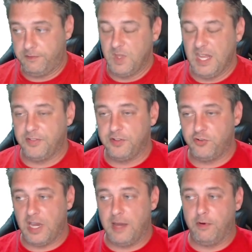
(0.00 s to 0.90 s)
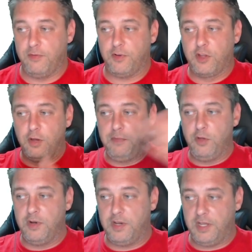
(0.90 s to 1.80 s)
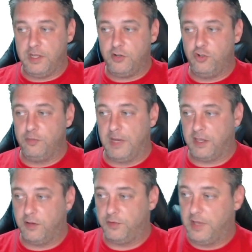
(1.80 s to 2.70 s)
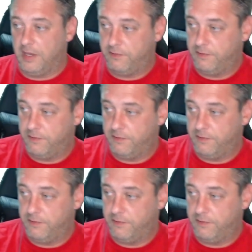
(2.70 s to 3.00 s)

not the job of community to make you safe.